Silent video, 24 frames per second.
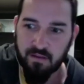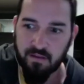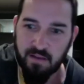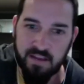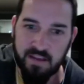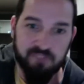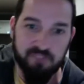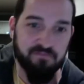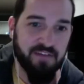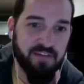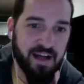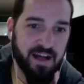
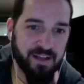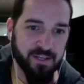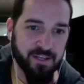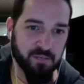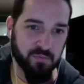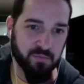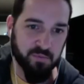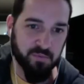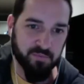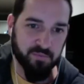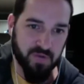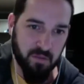
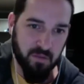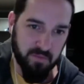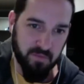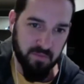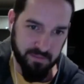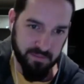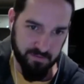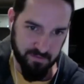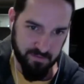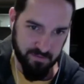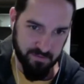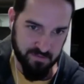invaluable probably
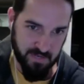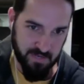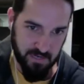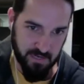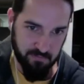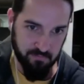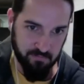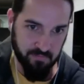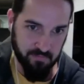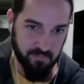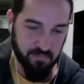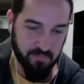at this
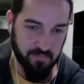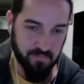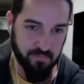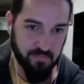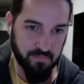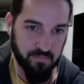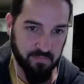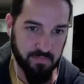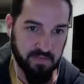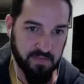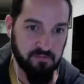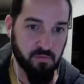time,
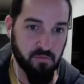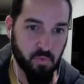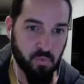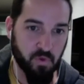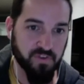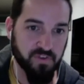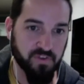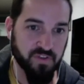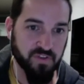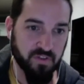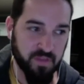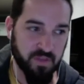even
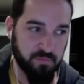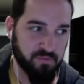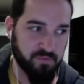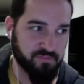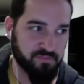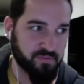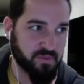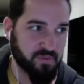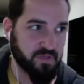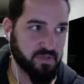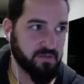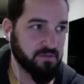more so than
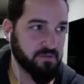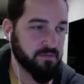before.